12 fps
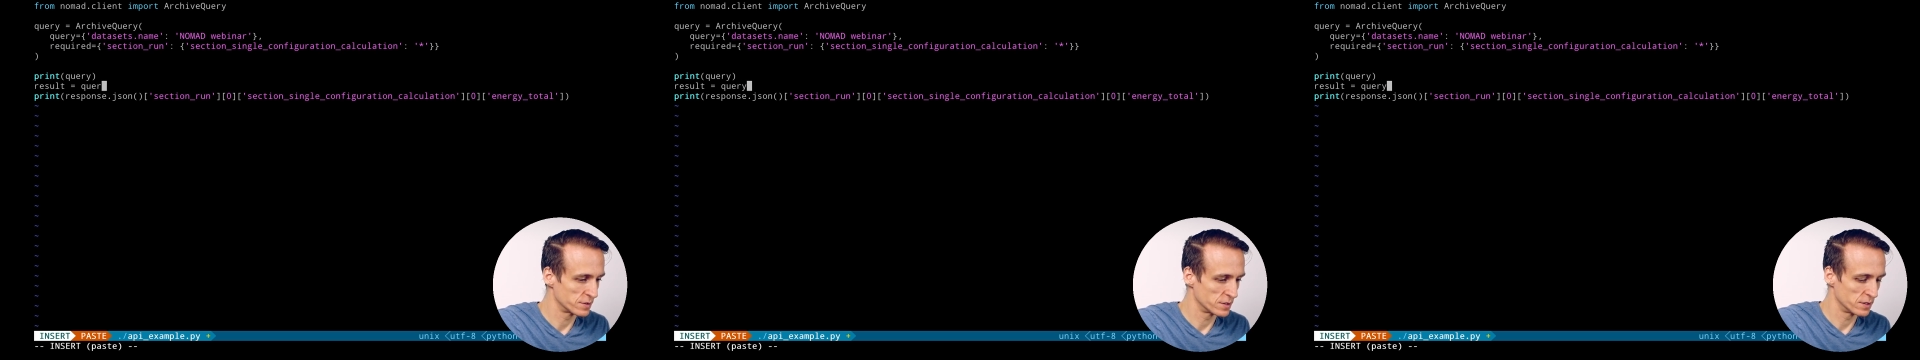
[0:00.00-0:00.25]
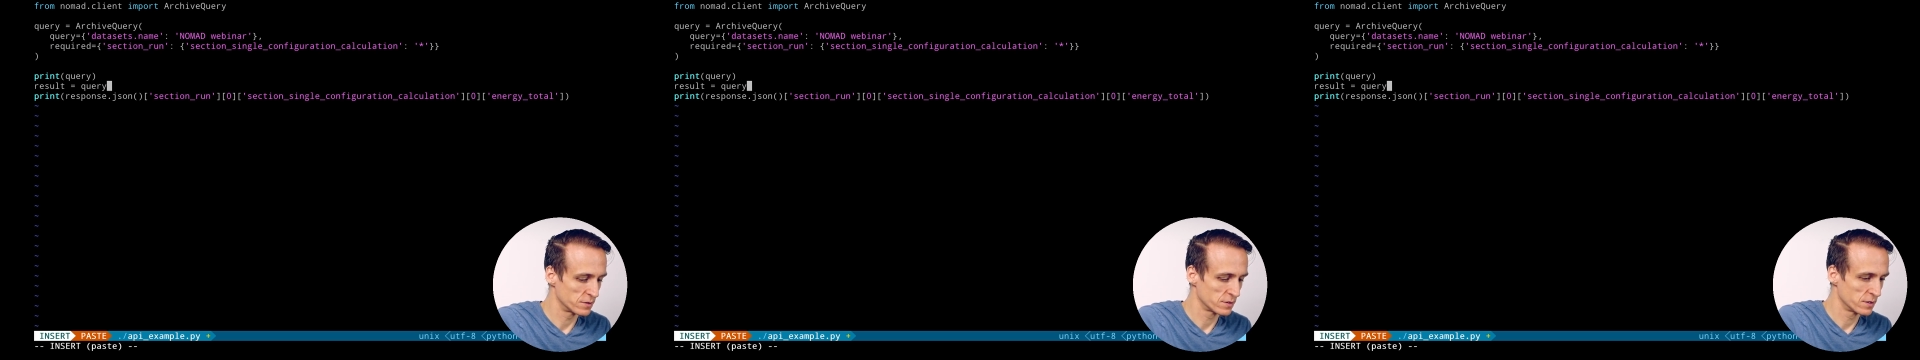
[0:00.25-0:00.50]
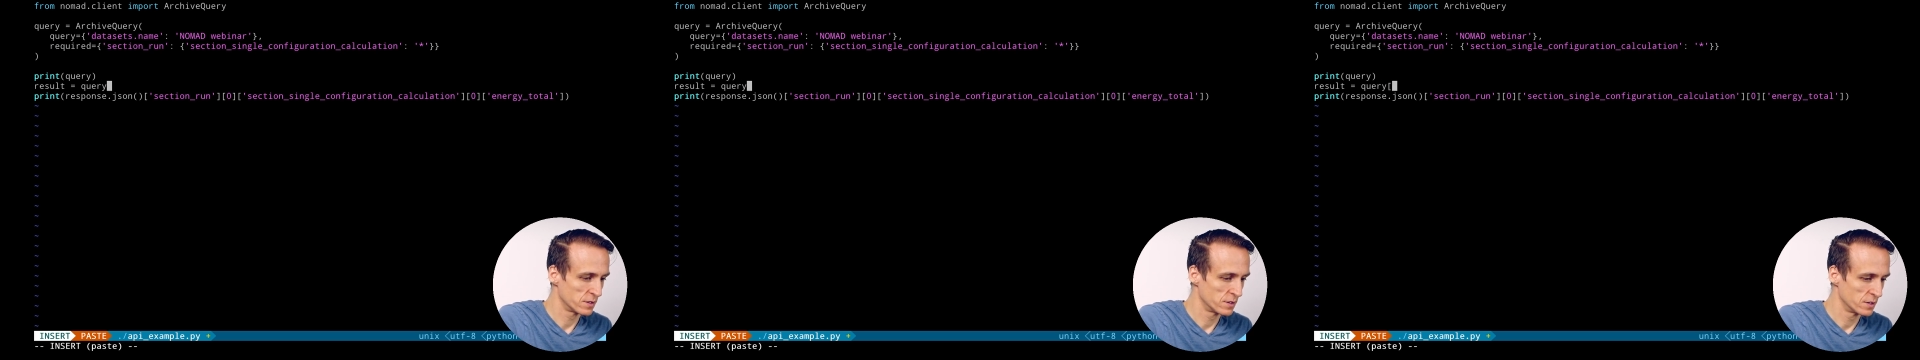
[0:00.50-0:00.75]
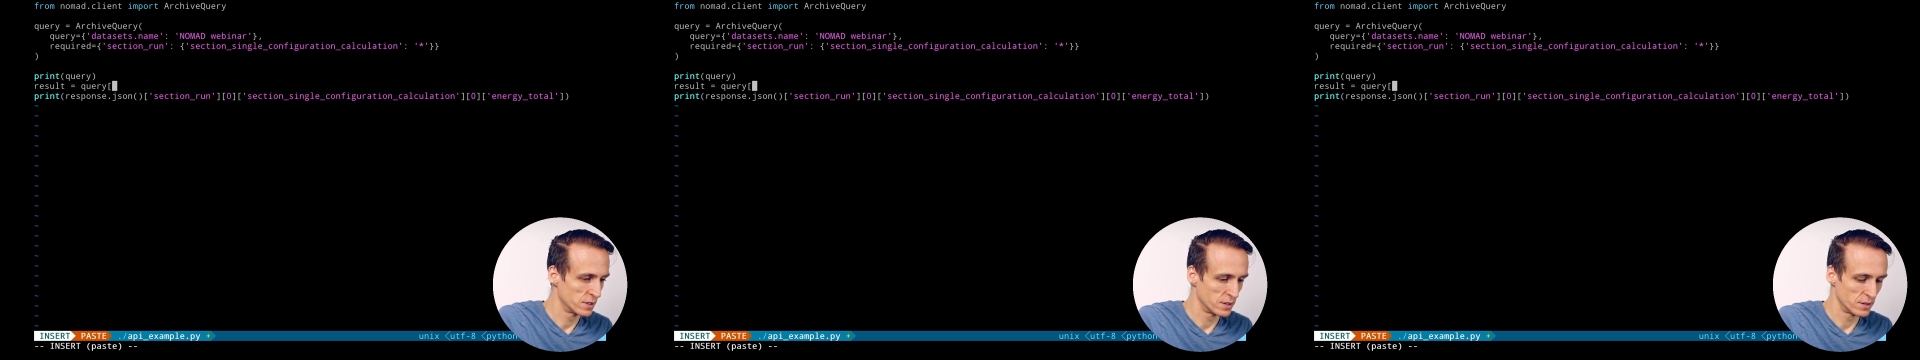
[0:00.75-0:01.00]
result
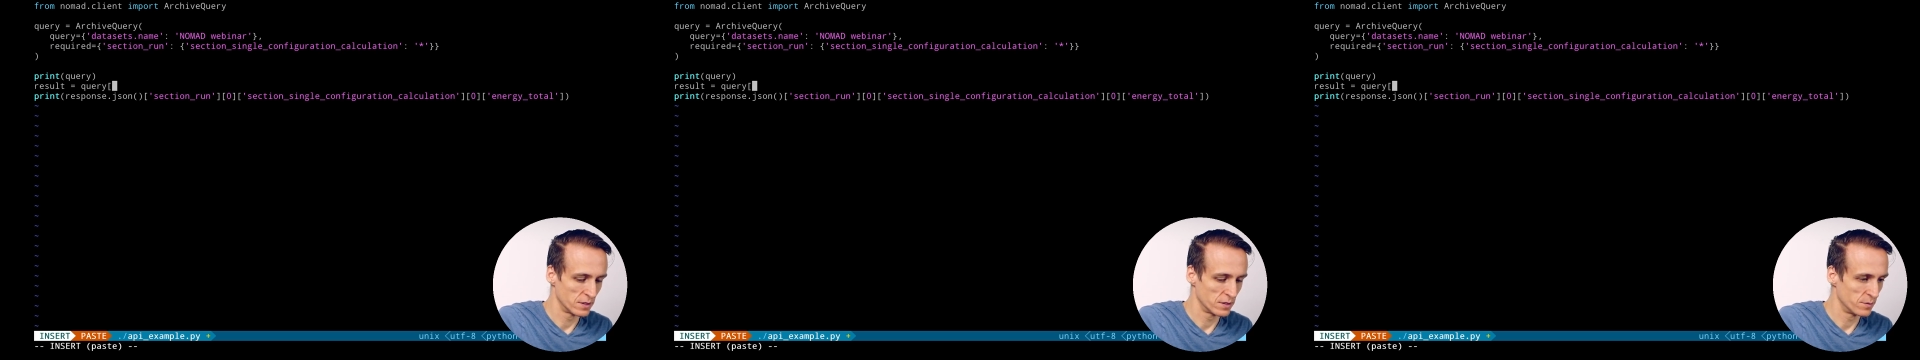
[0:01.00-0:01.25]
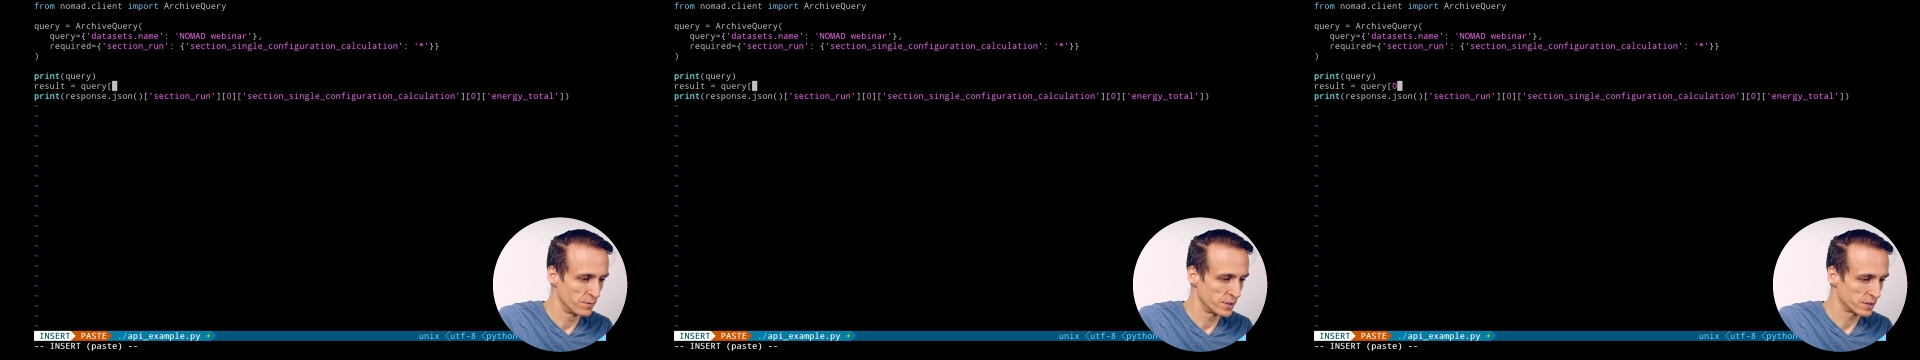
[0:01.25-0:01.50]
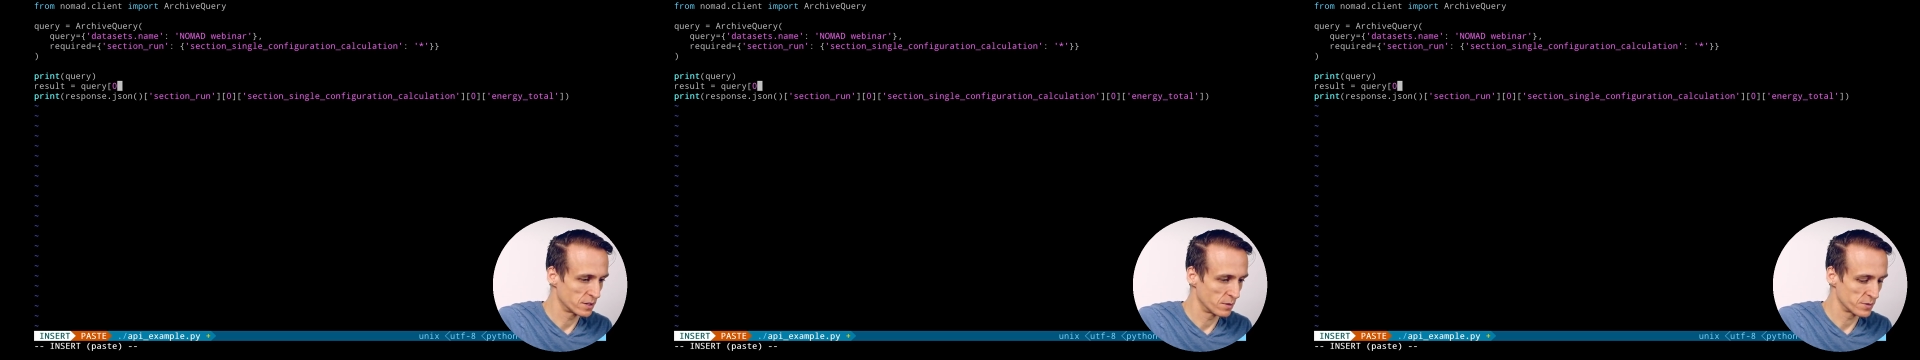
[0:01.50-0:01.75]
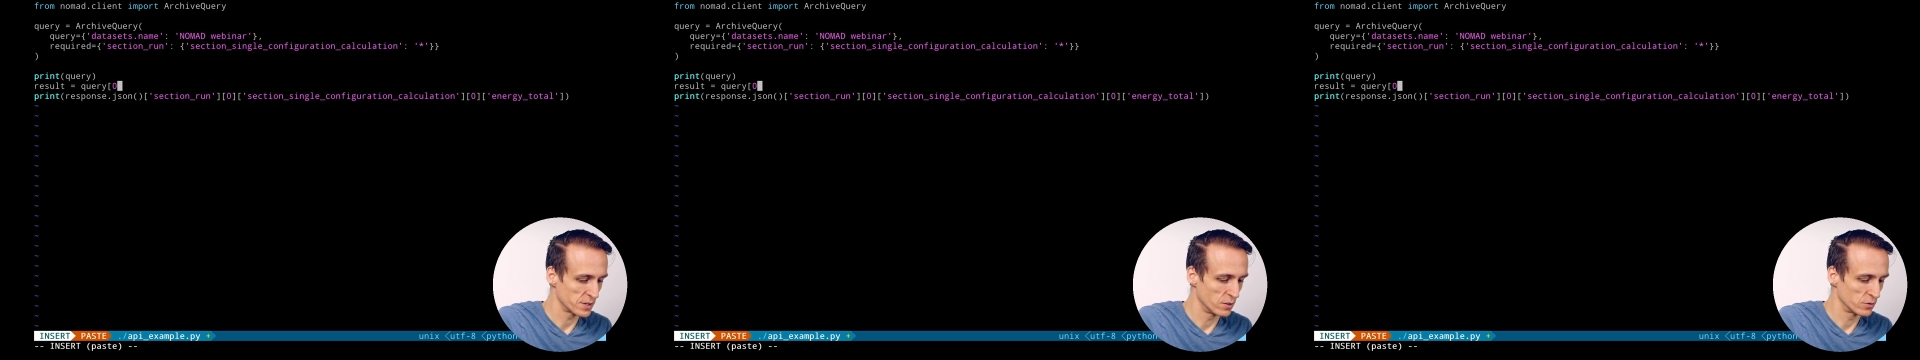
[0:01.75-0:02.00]
that
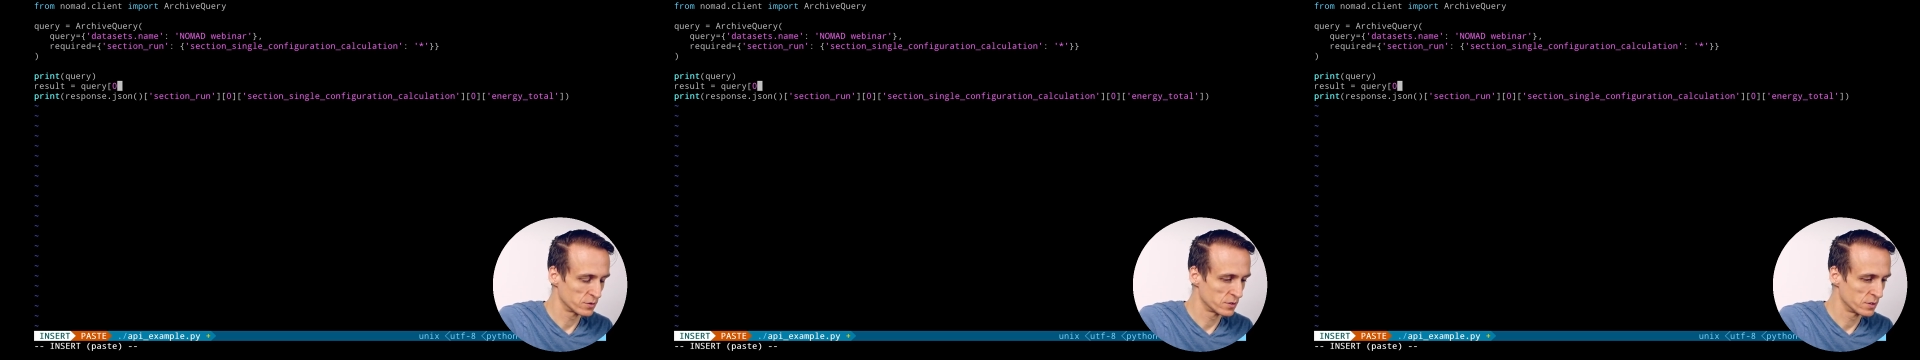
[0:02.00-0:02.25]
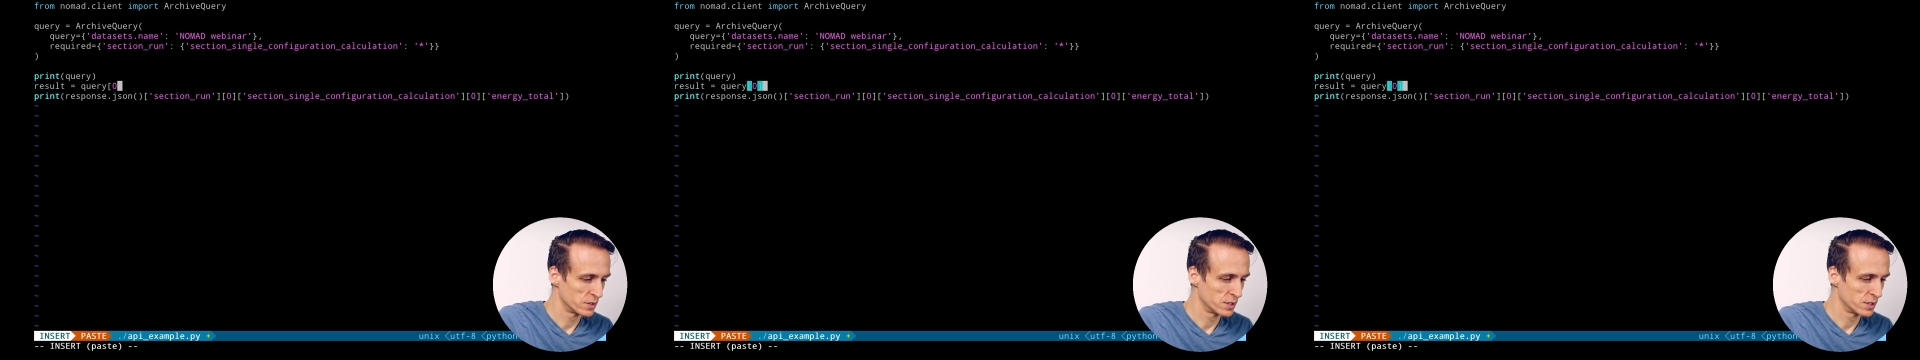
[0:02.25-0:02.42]
comes out.